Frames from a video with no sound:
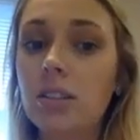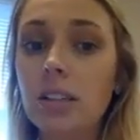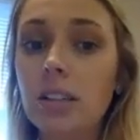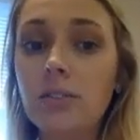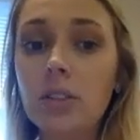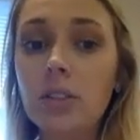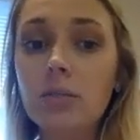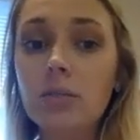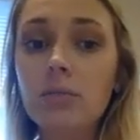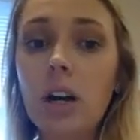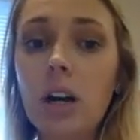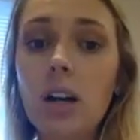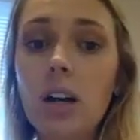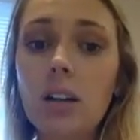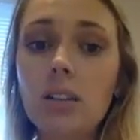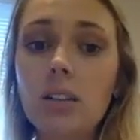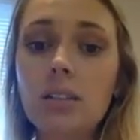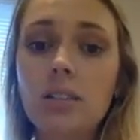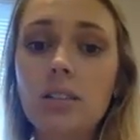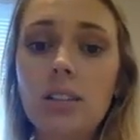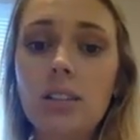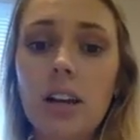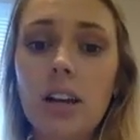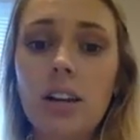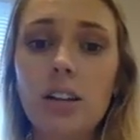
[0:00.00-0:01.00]
civil
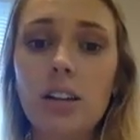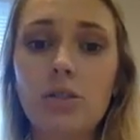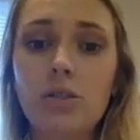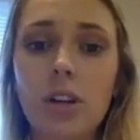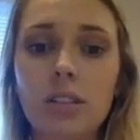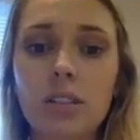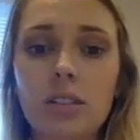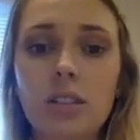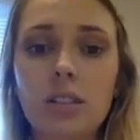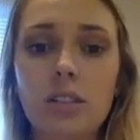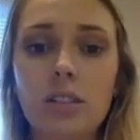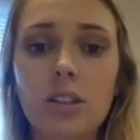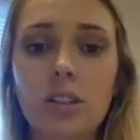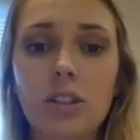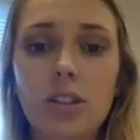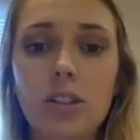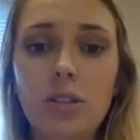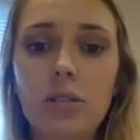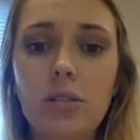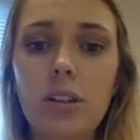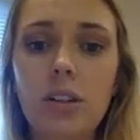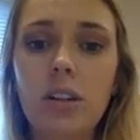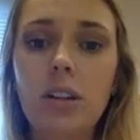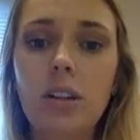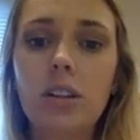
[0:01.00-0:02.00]
wrongs and addresses the
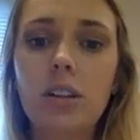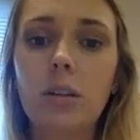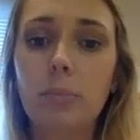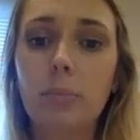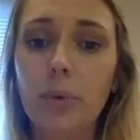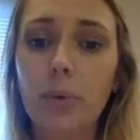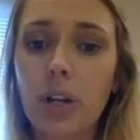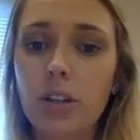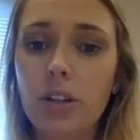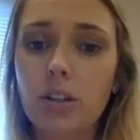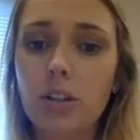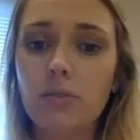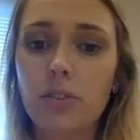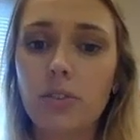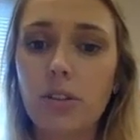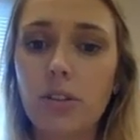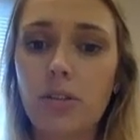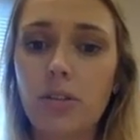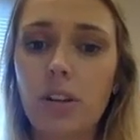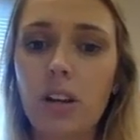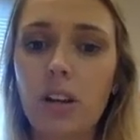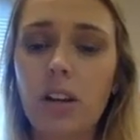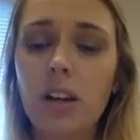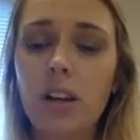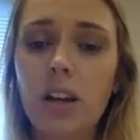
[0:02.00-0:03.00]
duty, the breach of
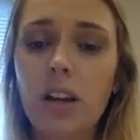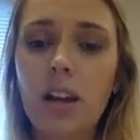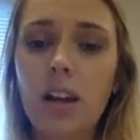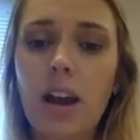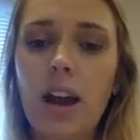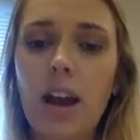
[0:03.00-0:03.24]
duty,